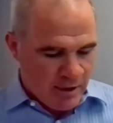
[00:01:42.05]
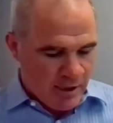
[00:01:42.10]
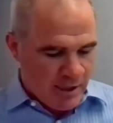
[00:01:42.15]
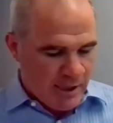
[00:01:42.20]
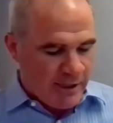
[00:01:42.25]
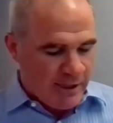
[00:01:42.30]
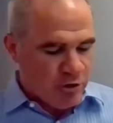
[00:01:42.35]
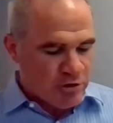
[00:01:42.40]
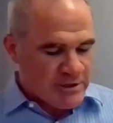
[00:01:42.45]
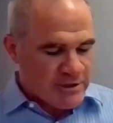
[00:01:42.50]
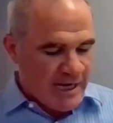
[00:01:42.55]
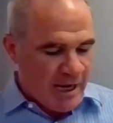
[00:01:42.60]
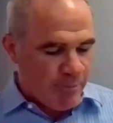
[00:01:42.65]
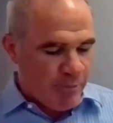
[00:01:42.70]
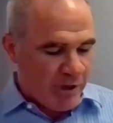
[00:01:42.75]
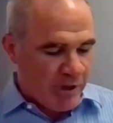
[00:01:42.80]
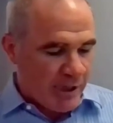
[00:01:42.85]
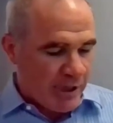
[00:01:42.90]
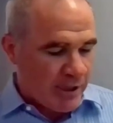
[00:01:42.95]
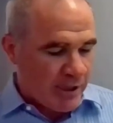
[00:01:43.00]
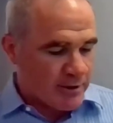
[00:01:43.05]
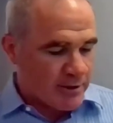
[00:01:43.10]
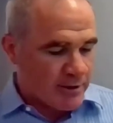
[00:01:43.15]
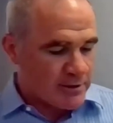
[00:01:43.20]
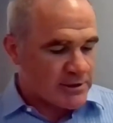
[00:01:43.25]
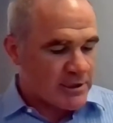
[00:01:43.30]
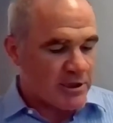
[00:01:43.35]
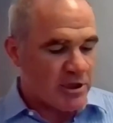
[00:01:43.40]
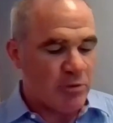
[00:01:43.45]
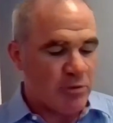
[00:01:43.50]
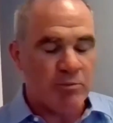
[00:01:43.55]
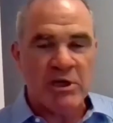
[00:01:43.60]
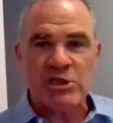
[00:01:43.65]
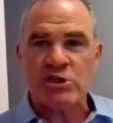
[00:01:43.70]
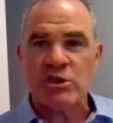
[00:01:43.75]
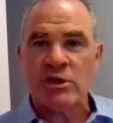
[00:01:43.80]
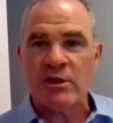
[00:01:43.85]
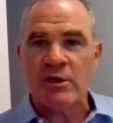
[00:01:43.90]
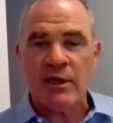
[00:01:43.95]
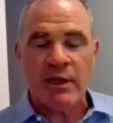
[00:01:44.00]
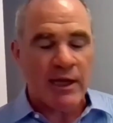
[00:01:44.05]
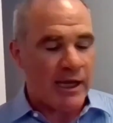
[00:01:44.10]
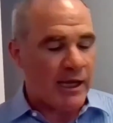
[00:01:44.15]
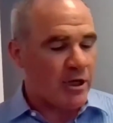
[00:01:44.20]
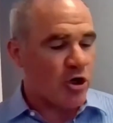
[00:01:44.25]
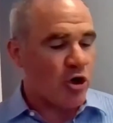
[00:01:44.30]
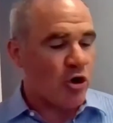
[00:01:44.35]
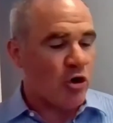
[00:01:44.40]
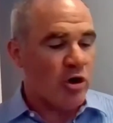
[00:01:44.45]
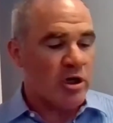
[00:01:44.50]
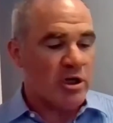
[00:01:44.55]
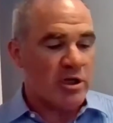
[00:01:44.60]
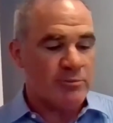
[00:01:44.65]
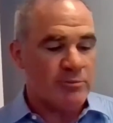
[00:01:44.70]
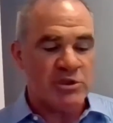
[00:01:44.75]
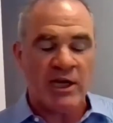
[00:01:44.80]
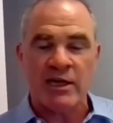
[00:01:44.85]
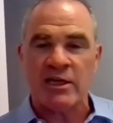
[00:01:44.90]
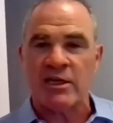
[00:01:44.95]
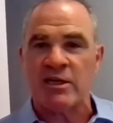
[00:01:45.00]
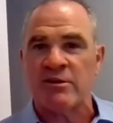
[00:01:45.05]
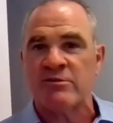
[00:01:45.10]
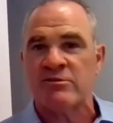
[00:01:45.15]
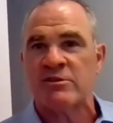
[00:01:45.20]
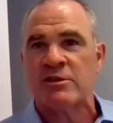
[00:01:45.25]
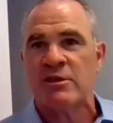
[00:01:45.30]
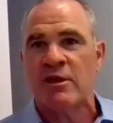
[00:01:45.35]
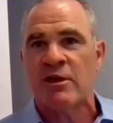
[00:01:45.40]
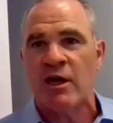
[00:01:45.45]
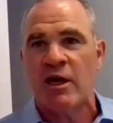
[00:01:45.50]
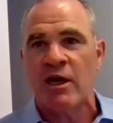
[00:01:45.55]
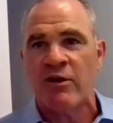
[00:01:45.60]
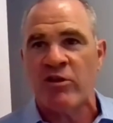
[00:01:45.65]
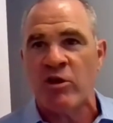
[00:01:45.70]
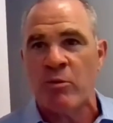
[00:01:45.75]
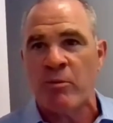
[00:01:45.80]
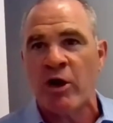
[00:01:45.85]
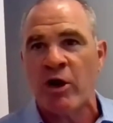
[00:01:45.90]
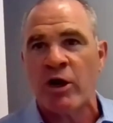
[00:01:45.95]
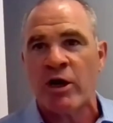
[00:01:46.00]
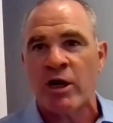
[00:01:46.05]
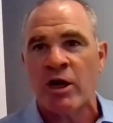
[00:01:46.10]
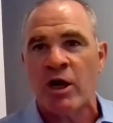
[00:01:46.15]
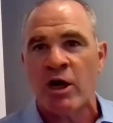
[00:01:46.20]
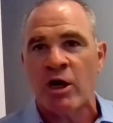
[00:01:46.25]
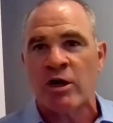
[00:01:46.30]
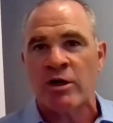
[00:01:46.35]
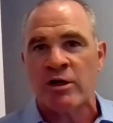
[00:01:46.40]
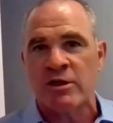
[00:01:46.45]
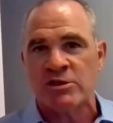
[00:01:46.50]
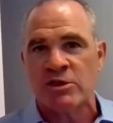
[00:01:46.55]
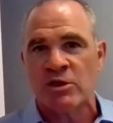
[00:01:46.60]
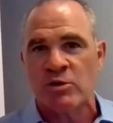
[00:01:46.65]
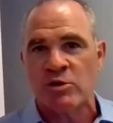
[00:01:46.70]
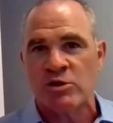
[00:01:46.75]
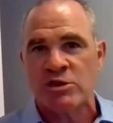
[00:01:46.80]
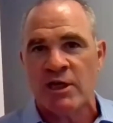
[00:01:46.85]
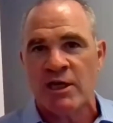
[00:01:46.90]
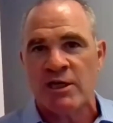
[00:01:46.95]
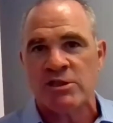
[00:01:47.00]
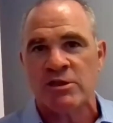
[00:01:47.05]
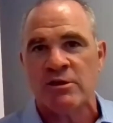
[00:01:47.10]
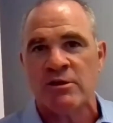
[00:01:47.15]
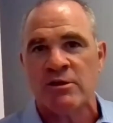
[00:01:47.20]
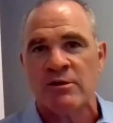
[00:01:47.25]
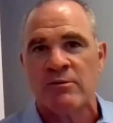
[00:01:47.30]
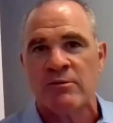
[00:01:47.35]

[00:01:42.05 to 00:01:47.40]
and their topic is the mission and current objectives of the American Heart Association.